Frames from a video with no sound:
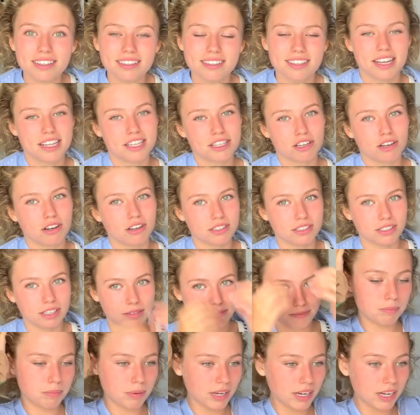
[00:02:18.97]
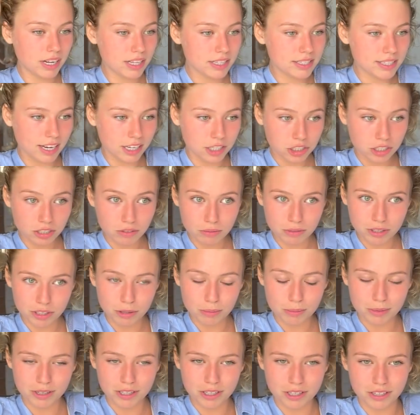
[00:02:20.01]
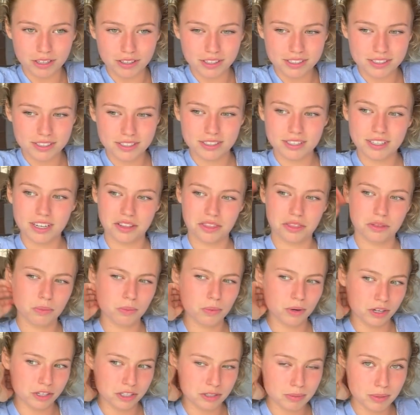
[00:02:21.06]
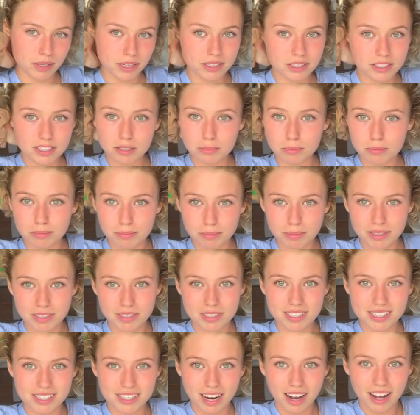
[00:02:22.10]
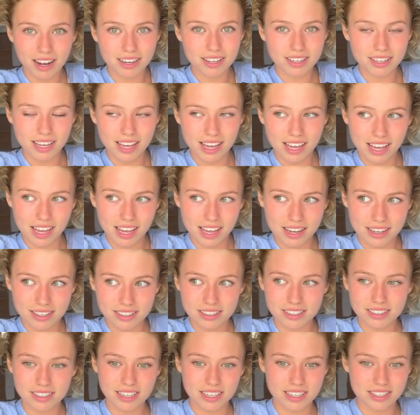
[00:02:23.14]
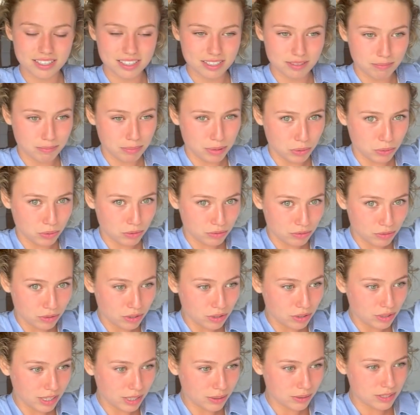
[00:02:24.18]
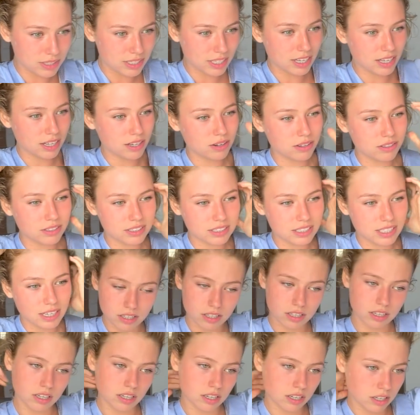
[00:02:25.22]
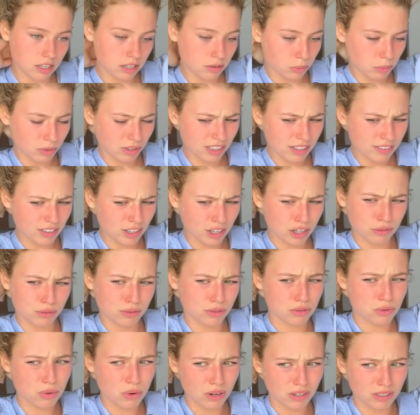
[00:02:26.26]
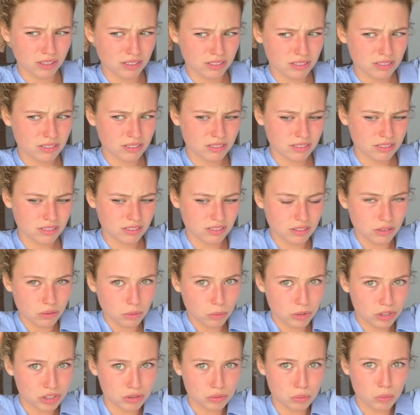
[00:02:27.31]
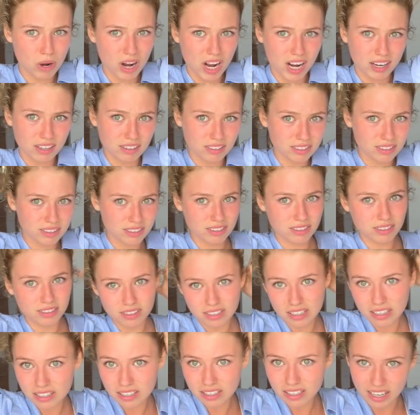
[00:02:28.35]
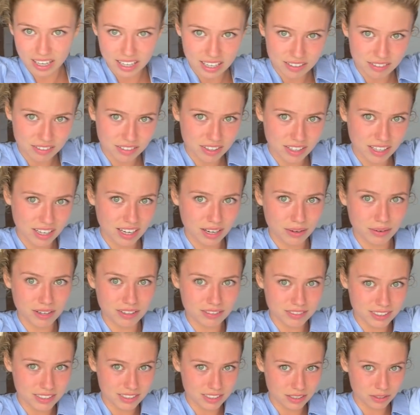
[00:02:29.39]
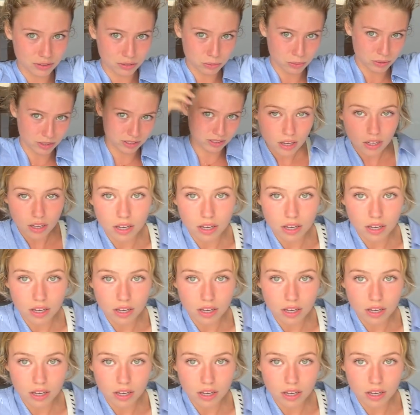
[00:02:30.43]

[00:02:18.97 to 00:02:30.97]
It's the consulate. But it's actually really been good. This is not the worst place to be stuck, and it's beautiful outside all the time. We're living on a resort, which is wild. I never thought I would ever say those words.